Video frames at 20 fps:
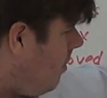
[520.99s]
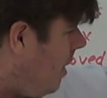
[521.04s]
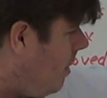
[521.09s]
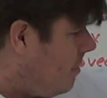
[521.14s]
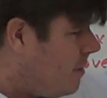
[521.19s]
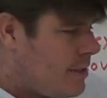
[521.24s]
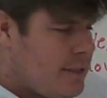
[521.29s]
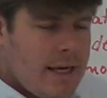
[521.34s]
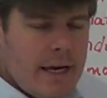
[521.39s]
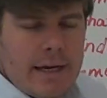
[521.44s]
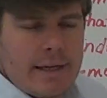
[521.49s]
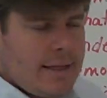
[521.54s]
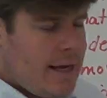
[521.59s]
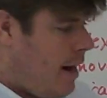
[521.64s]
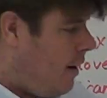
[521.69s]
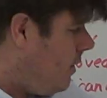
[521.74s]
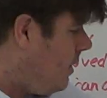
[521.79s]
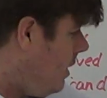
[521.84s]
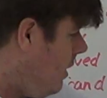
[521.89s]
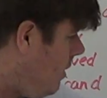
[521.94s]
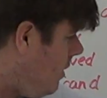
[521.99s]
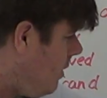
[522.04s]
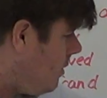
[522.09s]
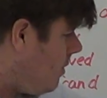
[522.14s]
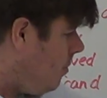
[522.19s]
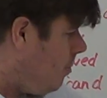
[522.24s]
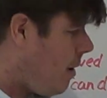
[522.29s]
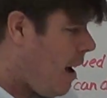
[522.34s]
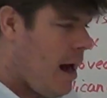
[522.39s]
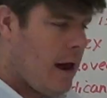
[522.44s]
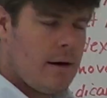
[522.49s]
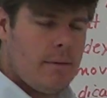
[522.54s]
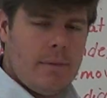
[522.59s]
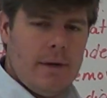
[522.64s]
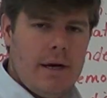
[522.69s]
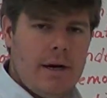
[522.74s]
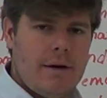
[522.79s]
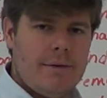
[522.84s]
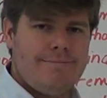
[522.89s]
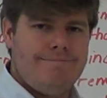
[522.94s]
my mistake down here at the bottom
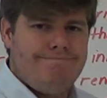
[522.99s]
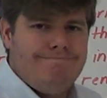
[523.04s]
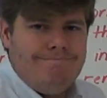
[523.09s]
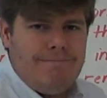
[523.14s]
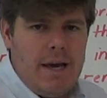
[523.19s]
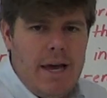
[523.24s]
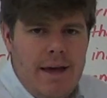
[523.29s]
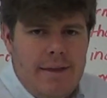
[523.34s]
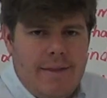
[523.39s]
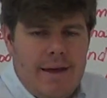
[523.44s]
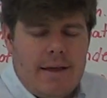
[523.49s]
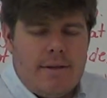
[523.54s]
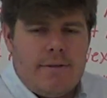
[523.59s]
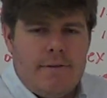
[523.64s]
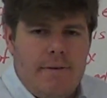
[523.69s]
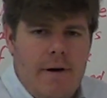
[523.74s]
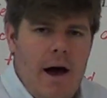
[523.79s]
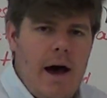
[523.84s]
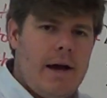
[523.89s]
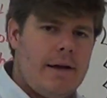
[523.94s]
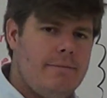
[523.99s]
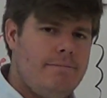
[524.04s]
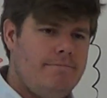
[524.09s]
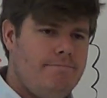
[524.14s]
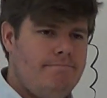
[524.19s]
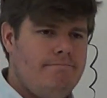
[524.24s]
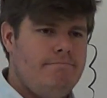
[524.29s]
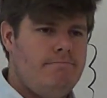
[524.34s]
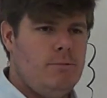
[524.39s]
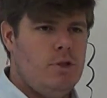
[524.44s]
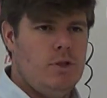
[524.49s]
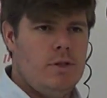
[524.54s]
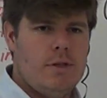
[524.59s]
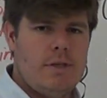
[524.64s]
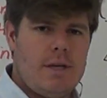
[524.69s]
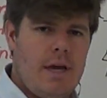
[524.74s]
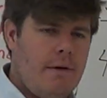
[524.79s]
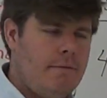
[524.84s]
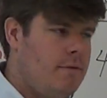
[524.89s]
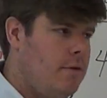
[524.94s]
here, and that's fine. You
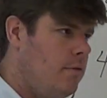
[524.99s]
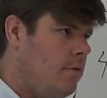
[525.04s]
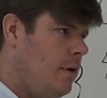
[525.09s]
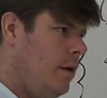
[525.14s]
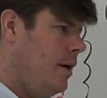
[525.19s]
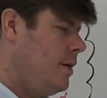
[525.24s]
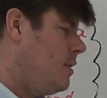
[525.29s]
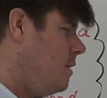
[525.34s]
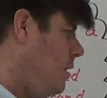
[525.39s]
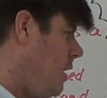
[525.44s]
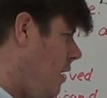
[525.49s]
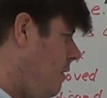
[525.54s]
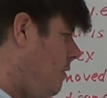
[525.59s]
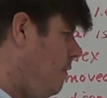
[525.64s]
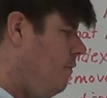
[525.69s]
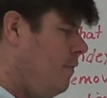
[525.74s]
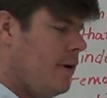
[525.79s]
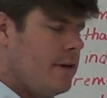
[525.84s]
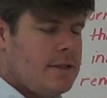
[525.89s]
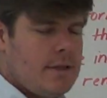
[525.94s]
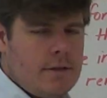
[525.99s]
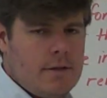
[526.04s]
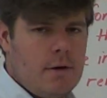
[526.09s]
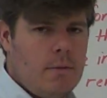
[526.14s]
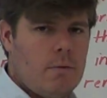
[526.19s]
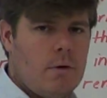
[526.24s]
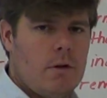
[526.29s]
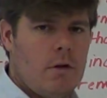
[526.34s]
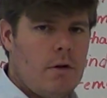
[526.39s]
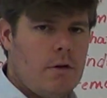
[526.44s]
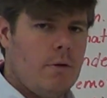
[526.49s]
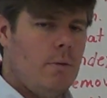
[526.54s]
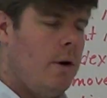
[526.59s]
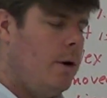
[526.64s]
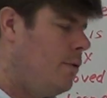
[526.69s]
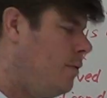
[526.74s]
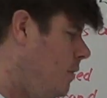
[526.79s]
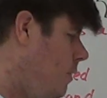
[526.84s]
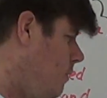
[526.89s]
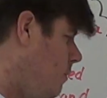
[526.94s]
just have to realize you got to fix it somewhere along the way
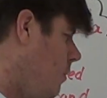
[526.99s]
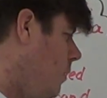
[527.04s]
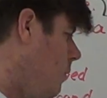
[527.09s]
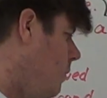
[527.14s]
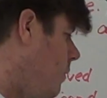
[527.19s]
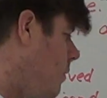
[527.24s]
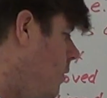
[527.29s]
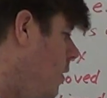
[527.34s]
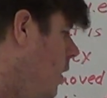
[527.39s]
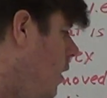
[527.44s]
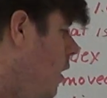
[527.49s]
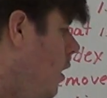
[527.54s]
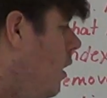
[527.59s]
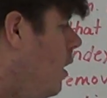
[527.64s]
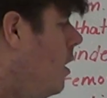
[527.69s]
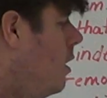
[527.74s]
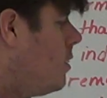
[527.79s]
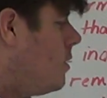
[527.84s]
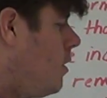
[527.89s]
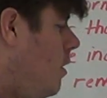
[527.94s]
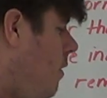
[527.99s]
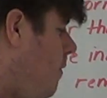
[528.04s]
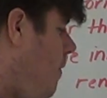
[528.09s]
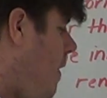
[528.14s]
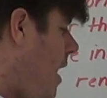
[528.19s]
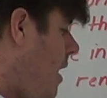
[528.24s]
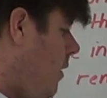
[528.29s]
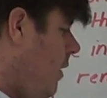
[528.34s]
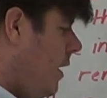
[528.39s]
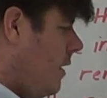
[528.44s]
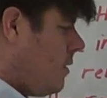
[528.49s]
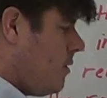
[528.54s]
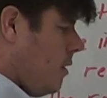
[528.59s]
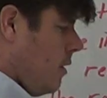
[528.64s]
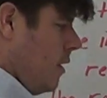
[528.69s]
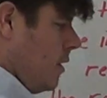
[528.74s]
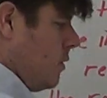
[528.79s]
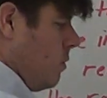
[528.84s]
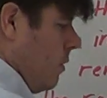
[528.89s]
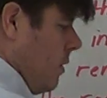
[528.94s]
with these roots. So the final answer
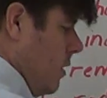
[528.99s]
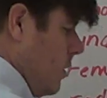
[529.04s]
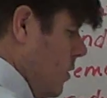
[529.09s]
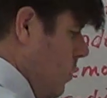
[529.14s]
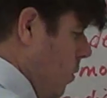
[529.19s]
to this one is